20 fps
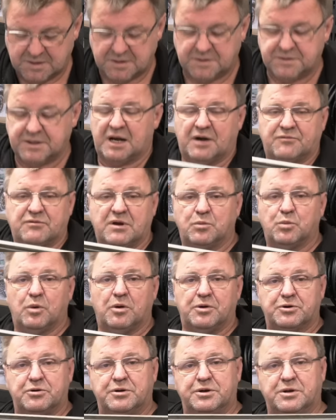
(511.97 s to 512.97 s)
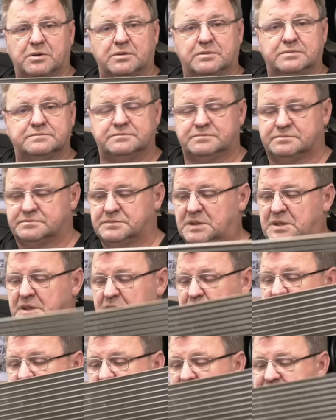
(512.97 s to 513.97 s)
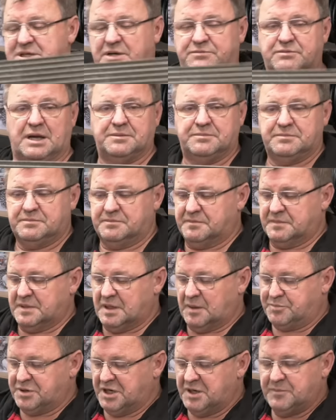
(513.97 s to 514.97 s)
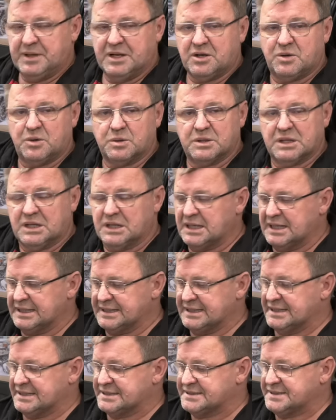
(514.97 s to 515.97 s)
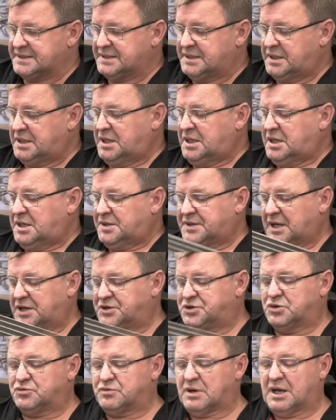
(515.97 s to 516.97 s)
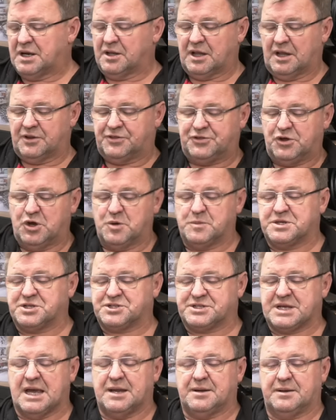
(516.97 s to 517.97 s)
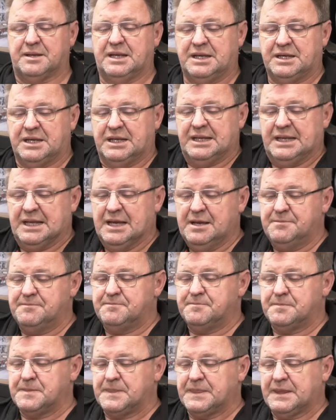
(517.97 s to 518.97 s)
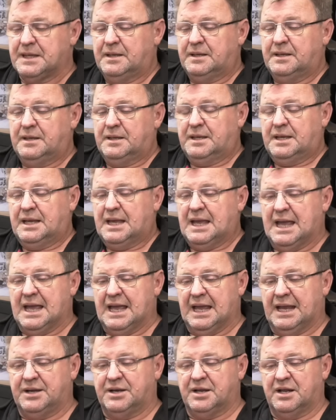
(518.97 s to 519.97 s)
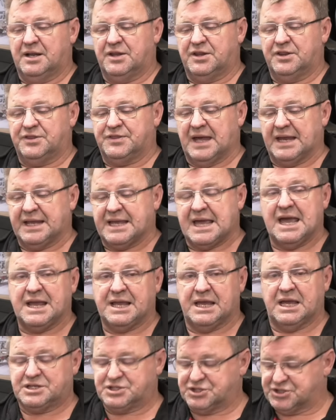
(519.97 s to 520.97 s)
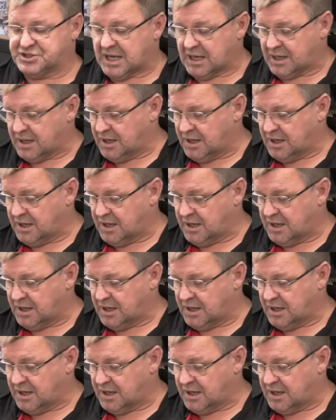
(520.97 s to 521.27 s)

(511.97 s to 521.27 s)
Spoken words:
they don't run water at all, because they run a pretty big cooler like this. They do run a thermostat in here, and they can get stuck.